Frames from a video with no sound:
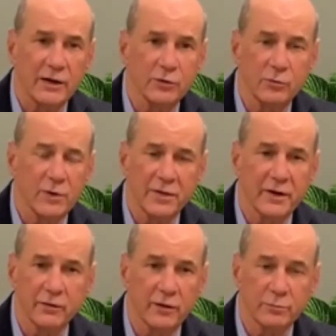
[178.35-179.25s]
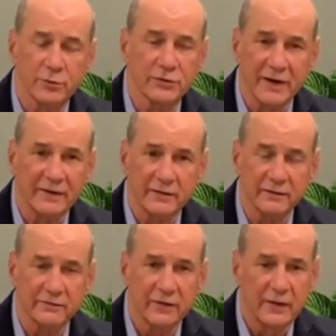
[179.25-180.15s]
you with hearing
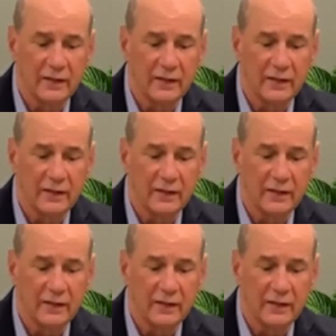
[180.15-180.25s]
protective